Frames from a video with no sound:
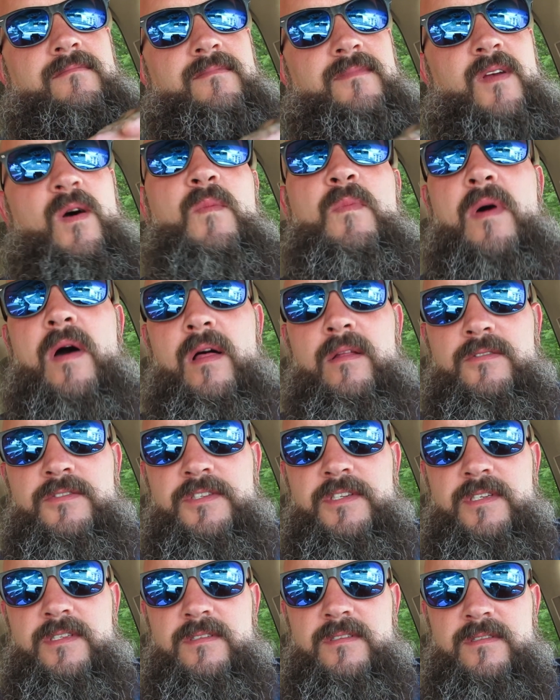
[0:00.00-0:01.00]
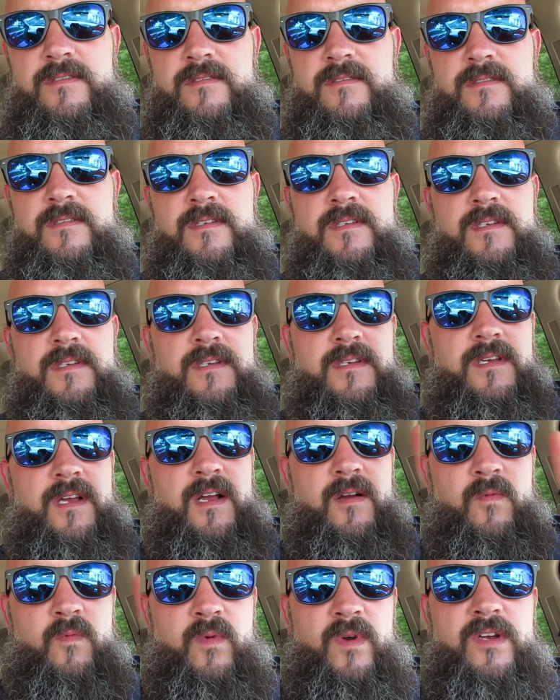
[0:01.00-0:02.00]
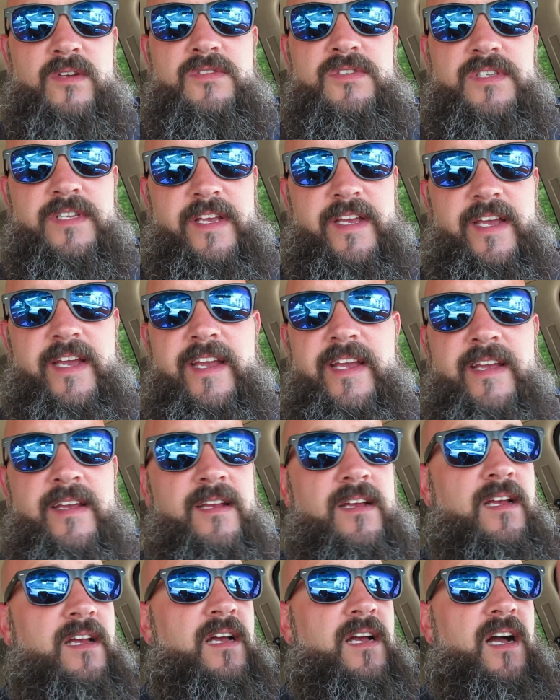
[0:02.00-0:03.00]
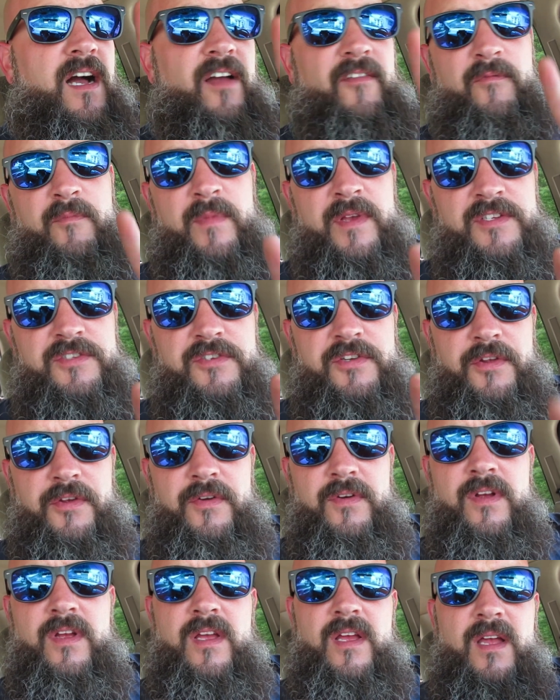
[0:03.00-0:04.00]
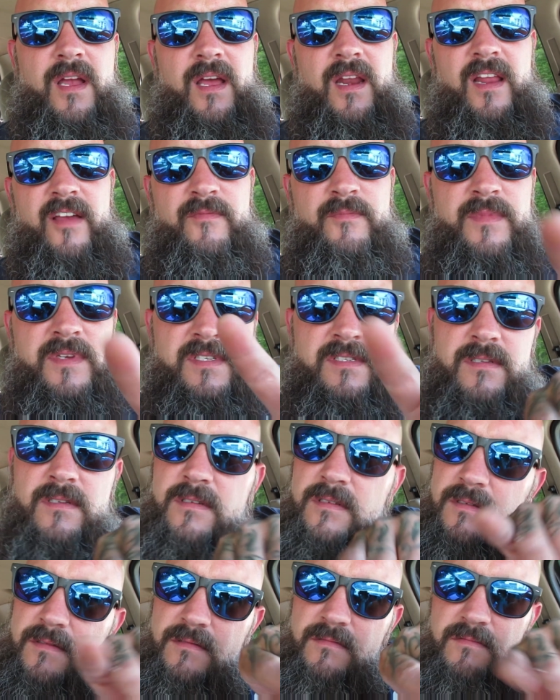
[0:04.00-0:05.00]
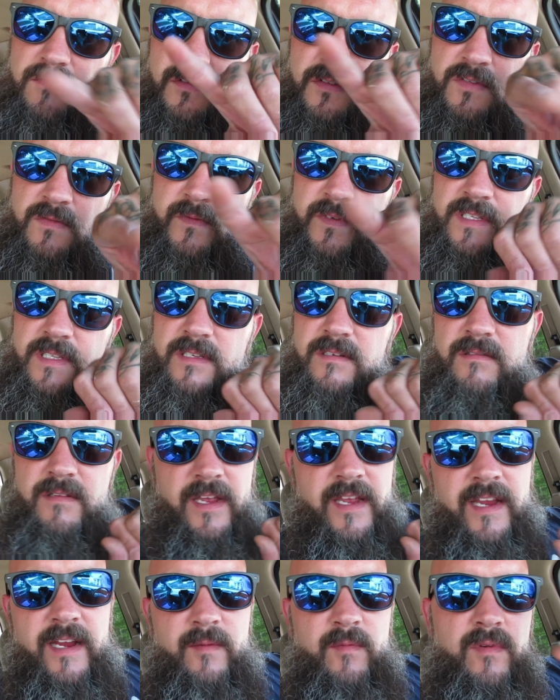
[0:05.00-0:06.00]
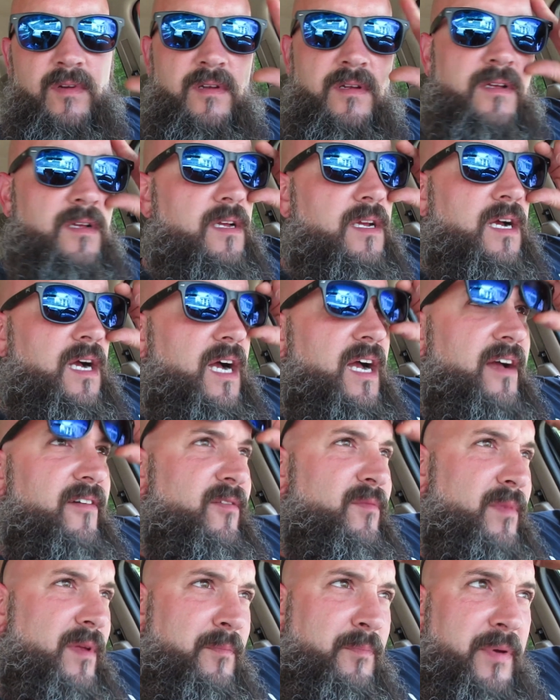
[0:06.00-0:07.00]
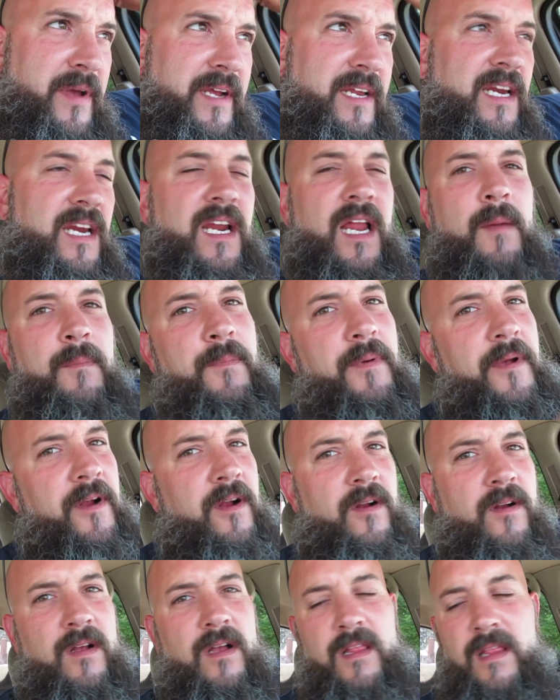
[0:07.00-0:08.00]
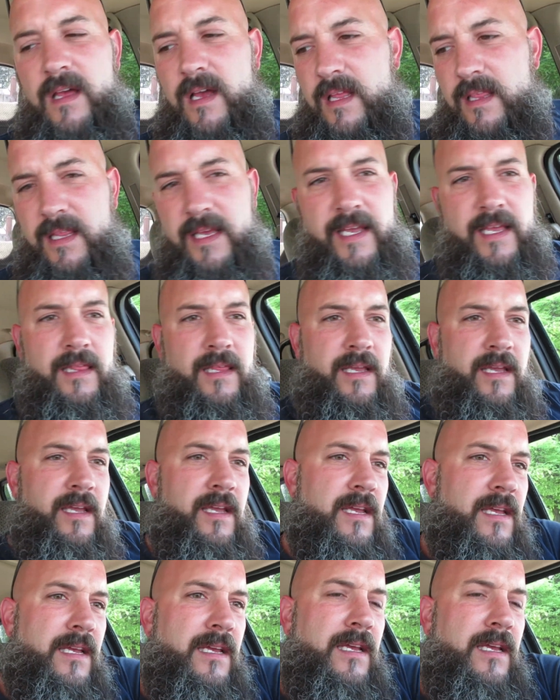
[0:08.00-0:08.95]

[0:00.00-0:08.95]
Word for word: No apologies. I will say I've missed you, and I've missed this sweet little camera. I haven't been picking it up here a lot lately.